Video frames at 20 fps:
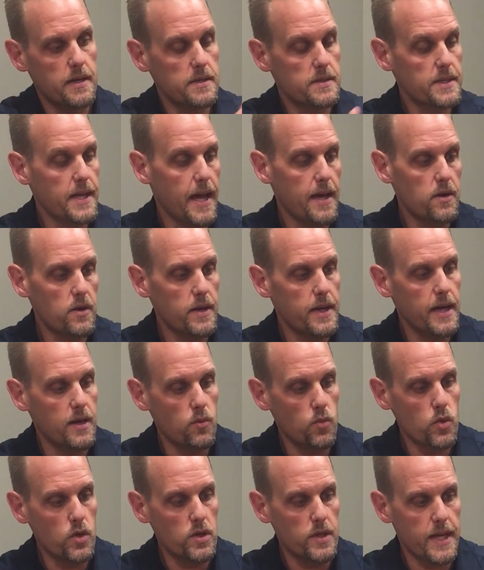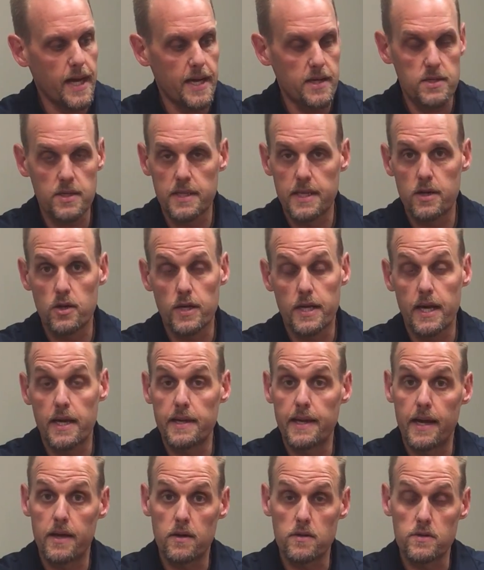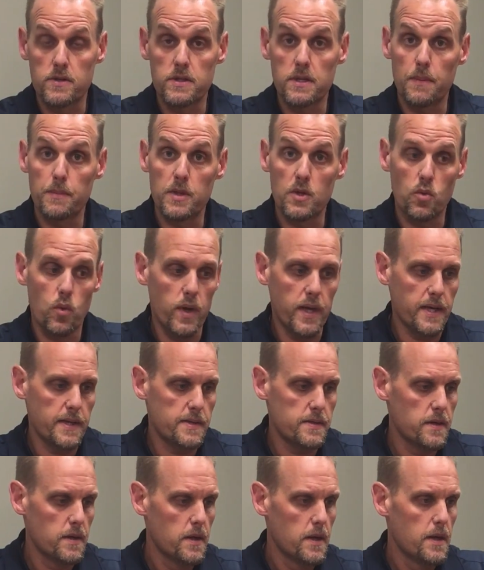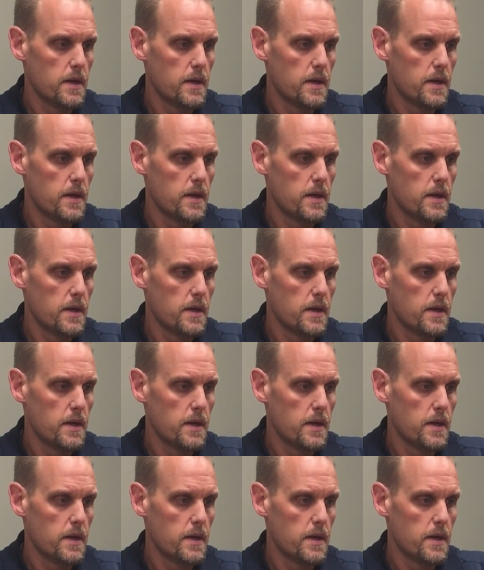scattered it out real nicely there to cut down on some of the weight.